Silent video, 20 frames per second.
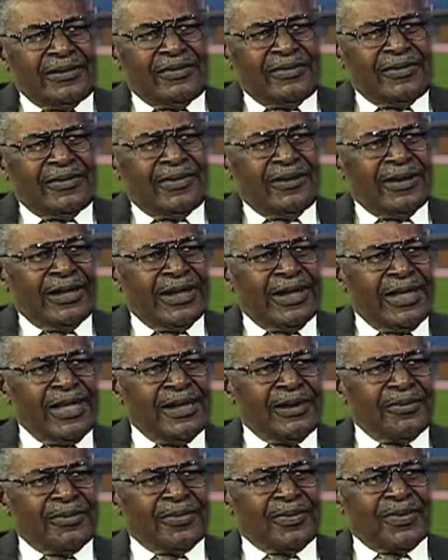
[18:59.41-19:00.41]
falling
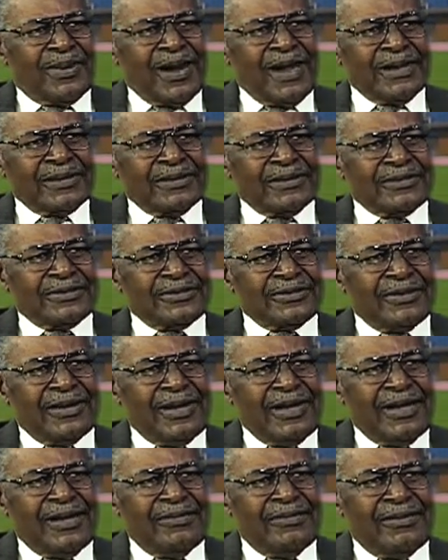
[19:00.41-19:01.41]
out at practice? You
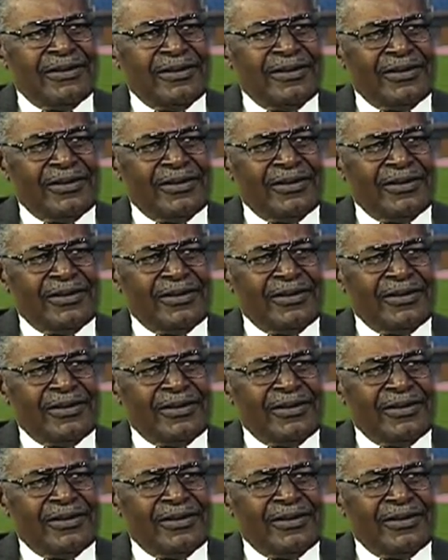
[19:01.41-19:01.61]
have any